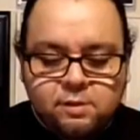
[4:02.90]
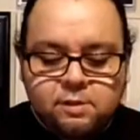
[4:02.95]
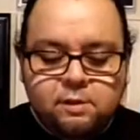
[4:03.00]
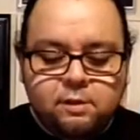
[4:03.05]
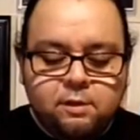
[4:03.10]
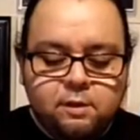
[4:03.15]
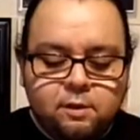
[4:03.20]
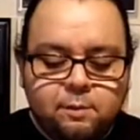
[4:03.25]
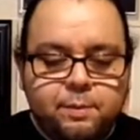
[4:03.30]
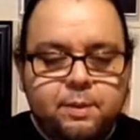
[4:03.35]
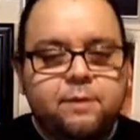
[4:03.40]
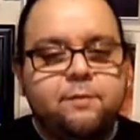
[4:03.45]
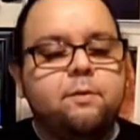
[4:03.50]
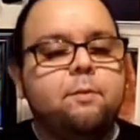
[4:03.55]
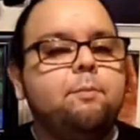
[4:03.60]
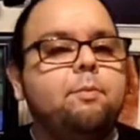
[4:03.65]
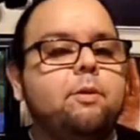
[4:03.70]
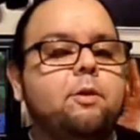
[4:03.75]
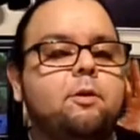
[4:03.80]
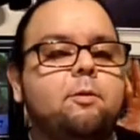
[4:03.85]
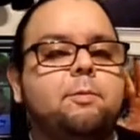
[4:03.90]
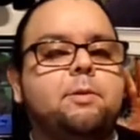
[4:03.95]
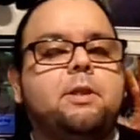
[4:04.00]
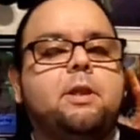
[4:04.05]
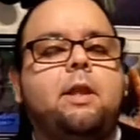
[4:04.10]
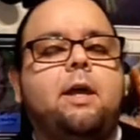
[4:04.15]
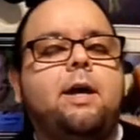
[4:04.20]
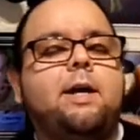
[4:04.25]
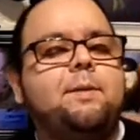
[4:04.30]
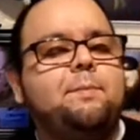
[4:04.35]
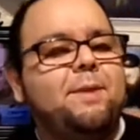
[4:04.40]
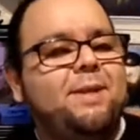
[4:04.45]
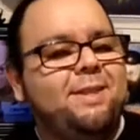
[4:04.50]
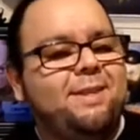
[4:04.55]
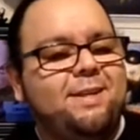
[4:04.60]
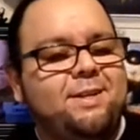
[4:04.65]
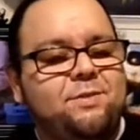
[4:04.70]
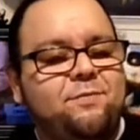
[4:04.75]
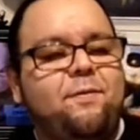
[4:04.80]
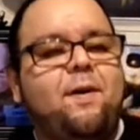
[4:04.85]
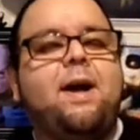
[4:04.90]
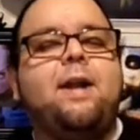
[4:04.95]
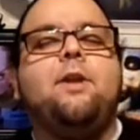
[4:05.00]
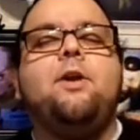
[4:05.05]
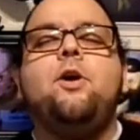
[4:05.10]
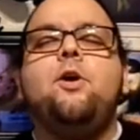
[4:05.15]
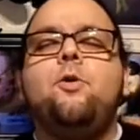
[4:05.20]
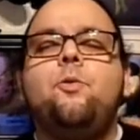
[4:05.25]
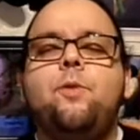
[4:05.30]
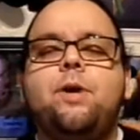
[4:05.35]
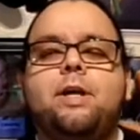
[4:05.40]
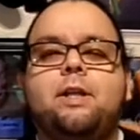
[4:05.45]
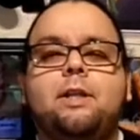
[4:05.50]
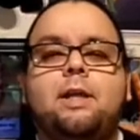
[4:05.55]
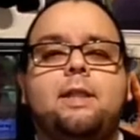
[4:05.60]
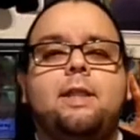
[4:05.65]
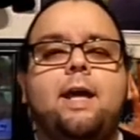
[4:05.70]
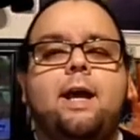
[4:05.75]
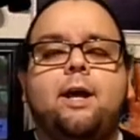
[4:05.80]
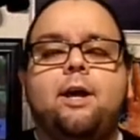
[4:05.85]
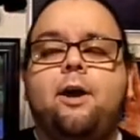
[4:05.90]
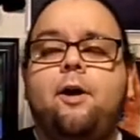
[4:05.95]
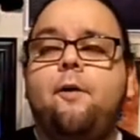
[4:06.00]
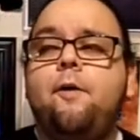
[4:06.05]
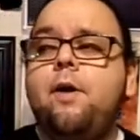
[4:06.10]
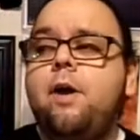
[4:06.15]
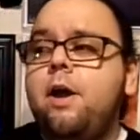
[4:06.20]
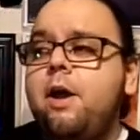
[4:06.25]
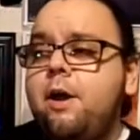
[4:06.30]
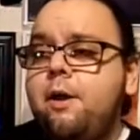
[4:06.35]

a little bit of a blur with the line. It's fine. We can let that go.